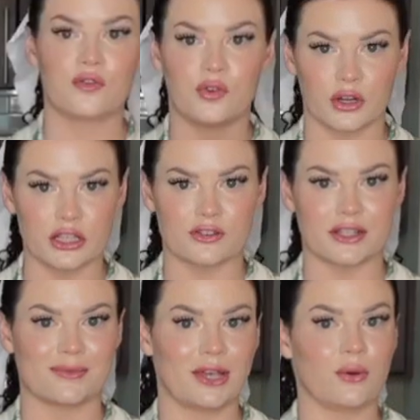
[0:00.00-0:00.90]
For this
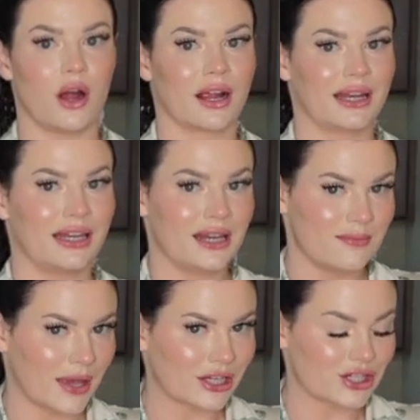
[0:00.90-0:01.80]
recipe, you are gonna need a
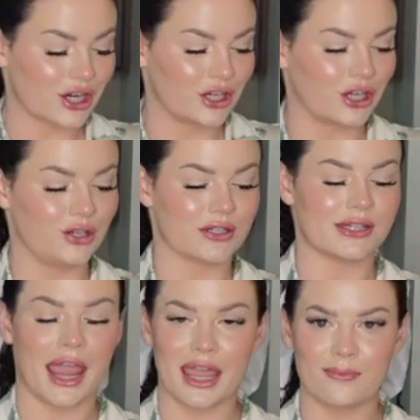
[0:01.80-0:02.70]
mixer. You can use
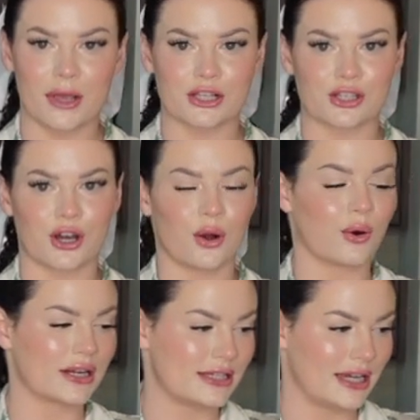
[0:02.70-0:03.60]
a hand mixer
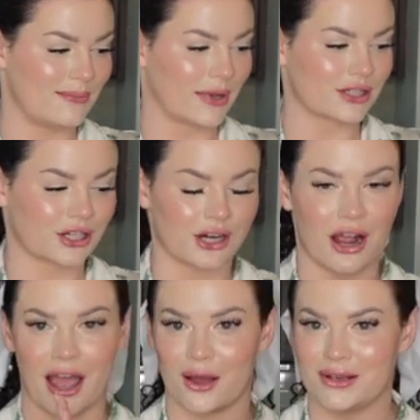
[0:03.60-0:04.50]
or a stand
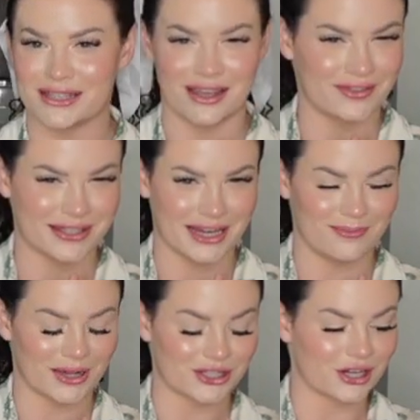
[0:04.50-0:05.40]
mixer. I always love a
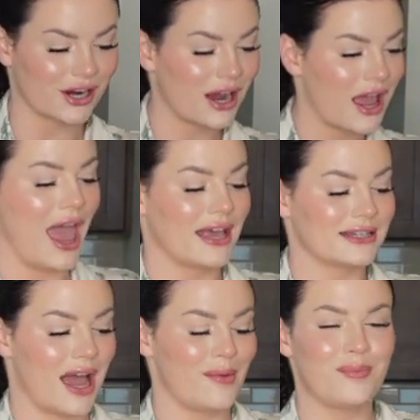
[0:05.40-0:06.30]
stand mixer.
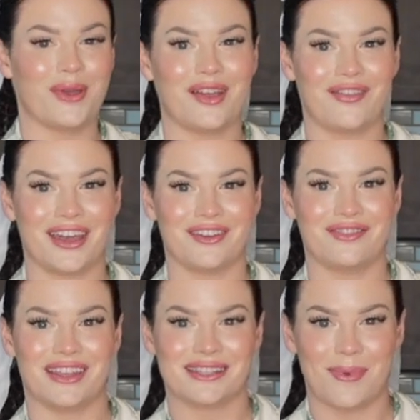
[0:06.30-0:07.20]
And I'm a big fan
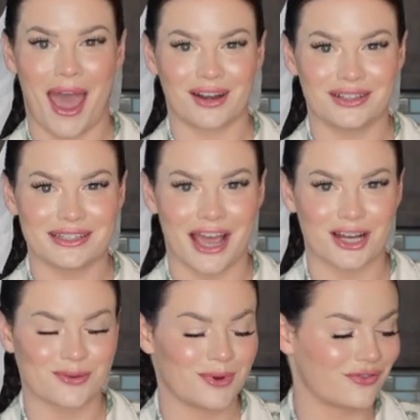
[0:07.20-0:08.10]
of this paddle
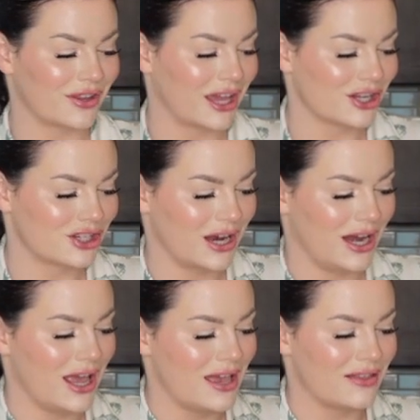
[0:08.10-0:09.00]
attachment for the
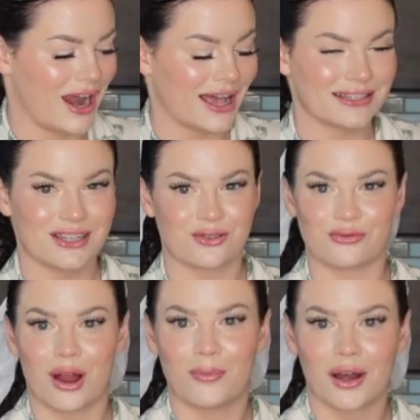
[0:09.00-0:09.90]
KitchenAid that has this
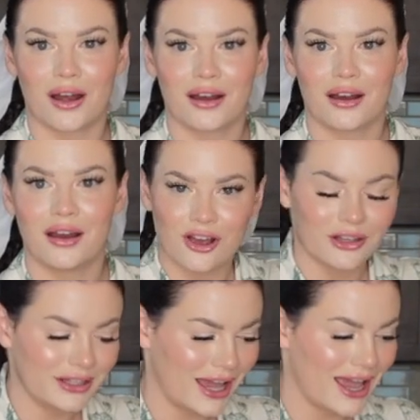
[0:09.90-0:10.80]
rubber
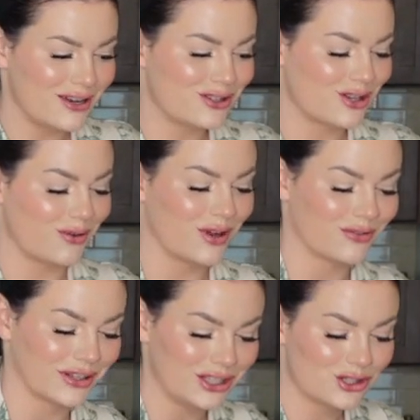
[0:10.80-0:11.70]
on the end, so it
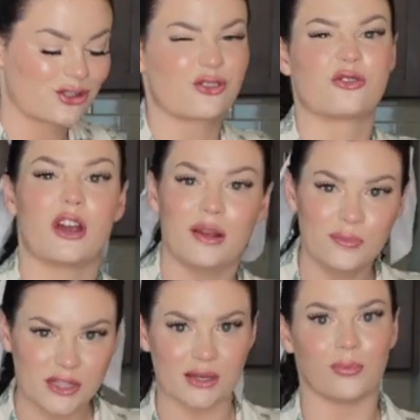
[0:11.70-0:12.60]
really
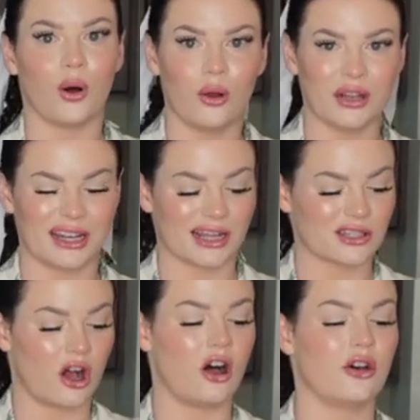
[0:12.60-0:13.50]
scrapes the bowl and it
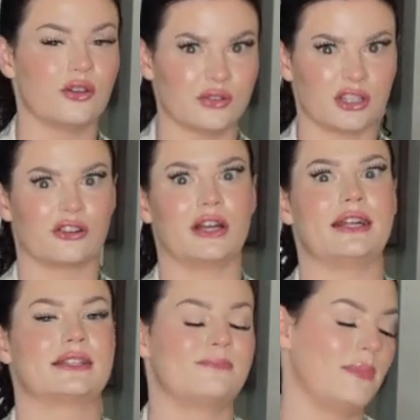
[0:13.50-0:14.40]
gets all those
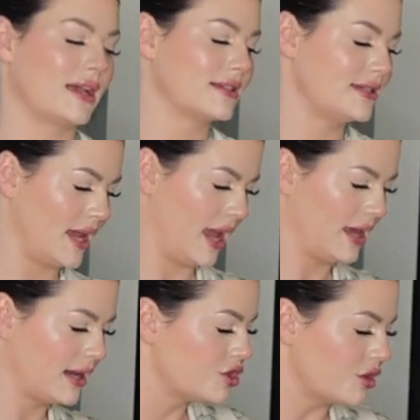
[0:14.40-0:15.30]
ingredients mixed
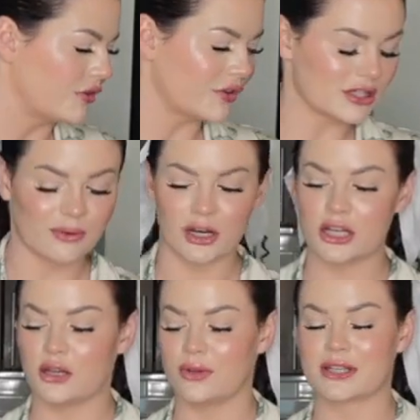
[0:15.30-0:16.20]
in. So the first thing we're
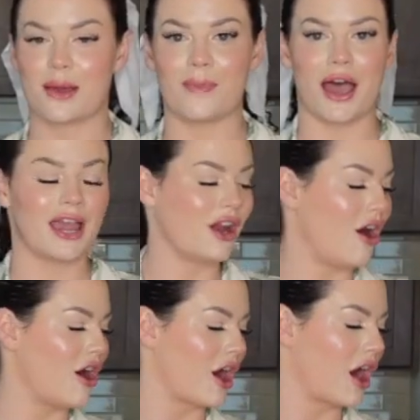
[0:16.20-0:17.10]
gonna do is combine
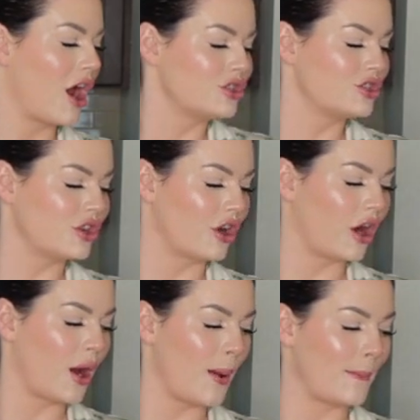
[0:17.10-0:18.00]
our
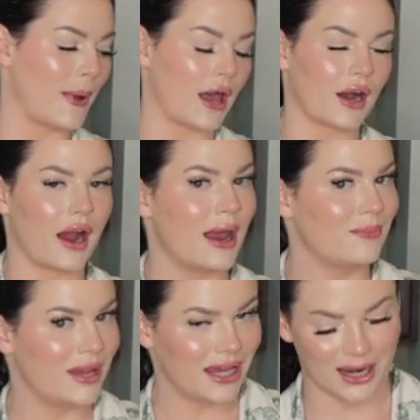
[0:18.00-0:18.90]
sugar, butter,
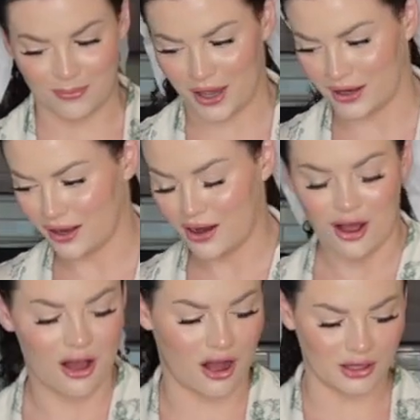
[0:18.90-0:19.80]
and peanut butter
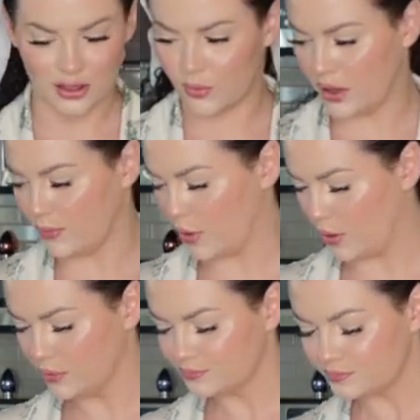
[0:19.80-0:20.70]
all in one
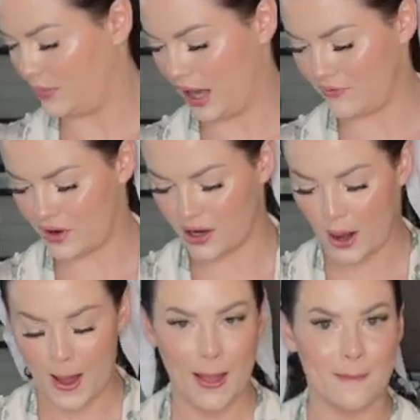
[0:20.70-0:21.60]
bowl. We have
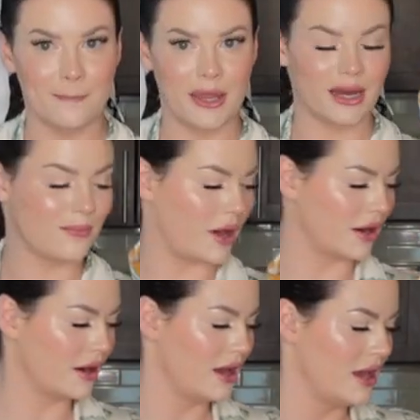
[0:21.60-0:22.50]
our peanut
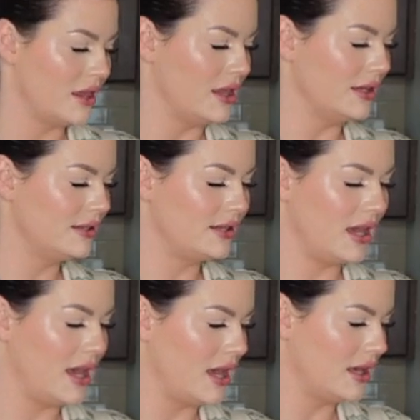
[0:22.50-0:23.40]
butter. This
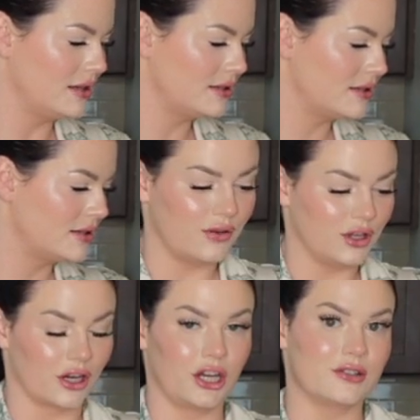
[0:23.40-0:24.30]
is,
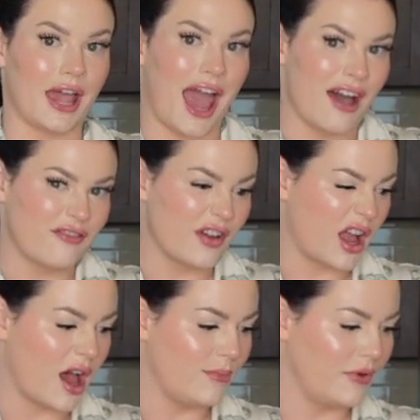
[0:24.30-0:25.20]
you're gonna use a half of a
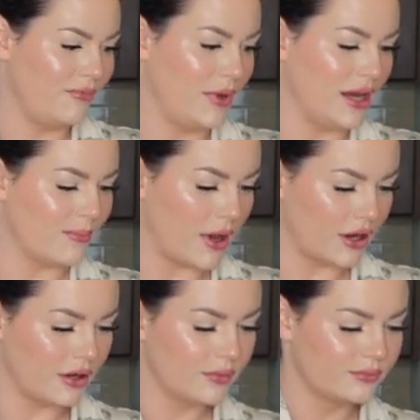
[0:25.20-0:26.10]
cup of peanut
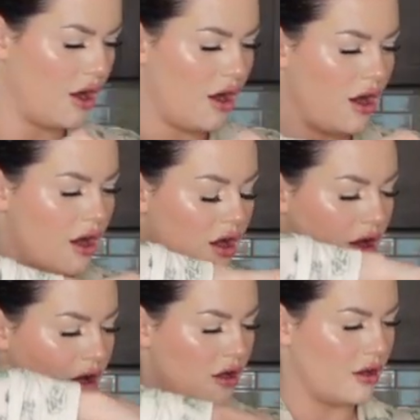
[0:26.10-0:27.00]
butter,
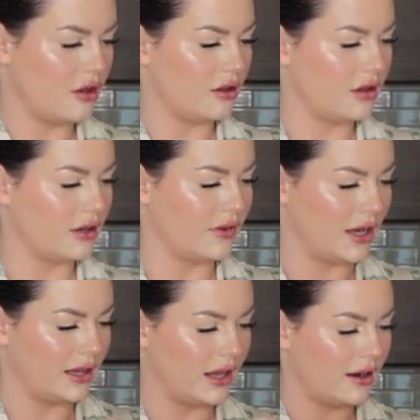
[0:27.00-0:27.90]
all of it
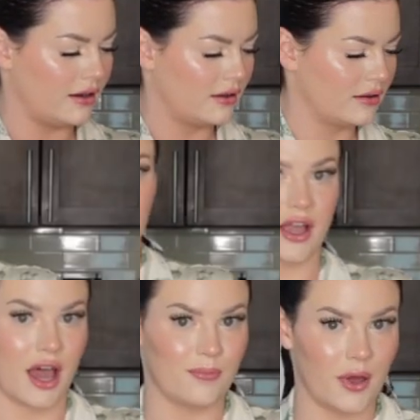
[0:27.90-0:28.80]
in there, half a
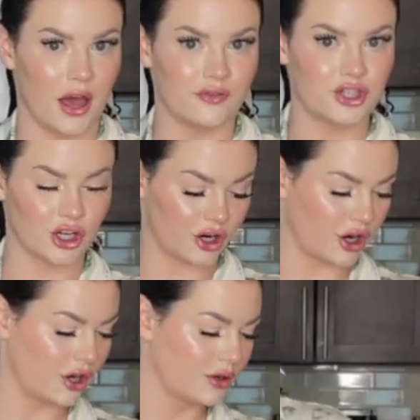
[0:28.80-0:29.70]
cup of
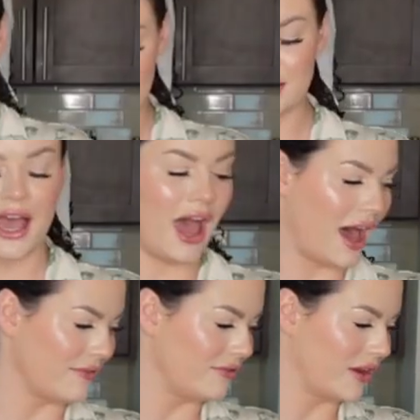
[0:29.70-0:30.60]
sugar, and a
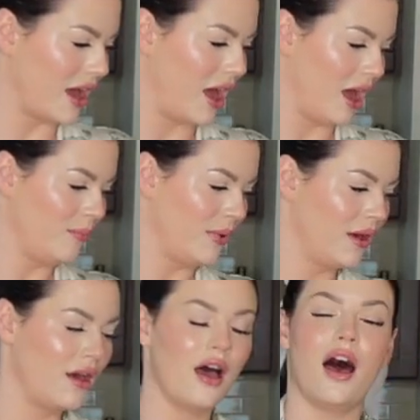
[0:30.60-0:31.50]
half of a
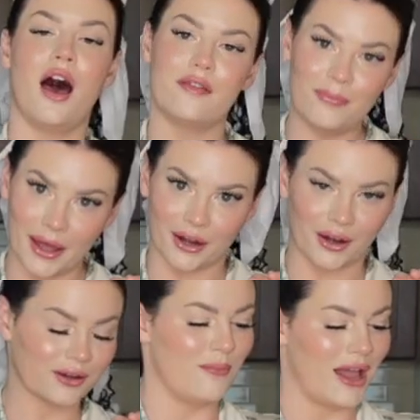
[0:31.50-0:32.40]
cup of
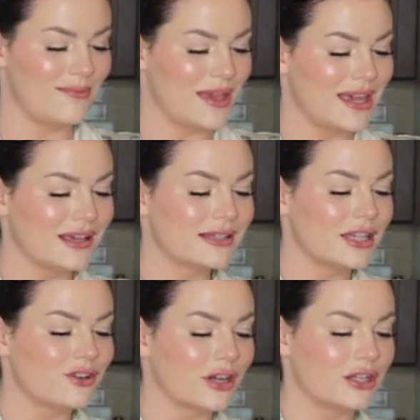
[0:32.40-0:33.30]
butter. My baking
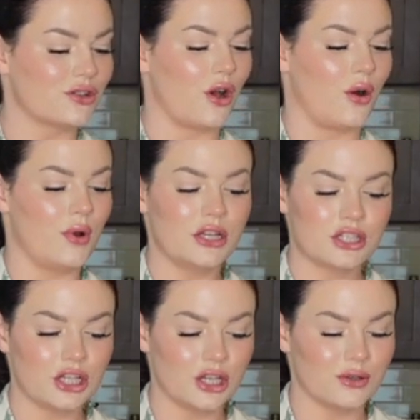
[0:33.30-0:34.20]
secret is
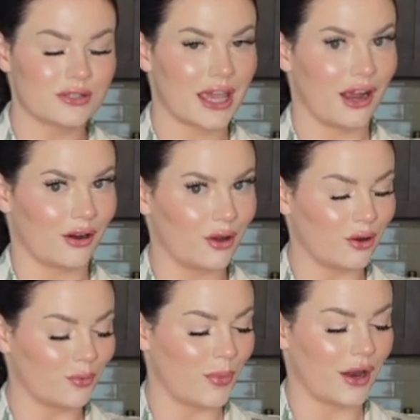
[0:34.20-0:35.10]
always to use
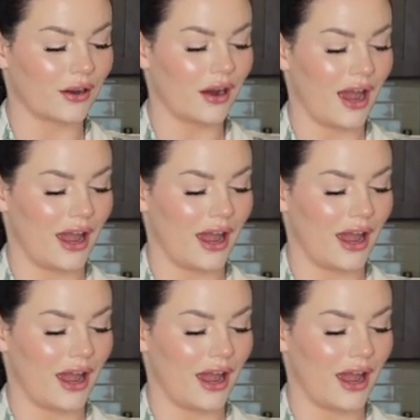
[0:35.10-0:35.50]
Kerrygold butter.